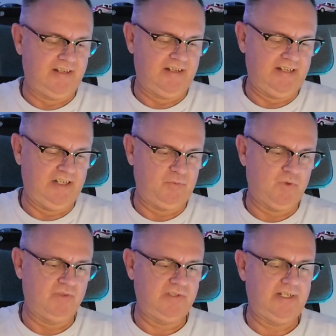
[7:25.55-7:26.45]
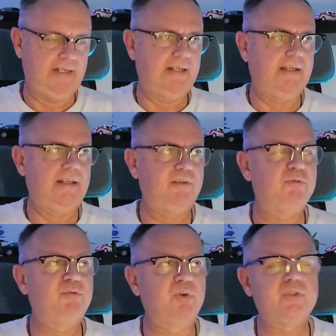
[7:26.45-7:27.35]
and it was in the
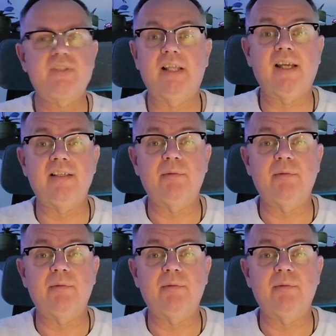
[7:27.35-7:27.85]
first Light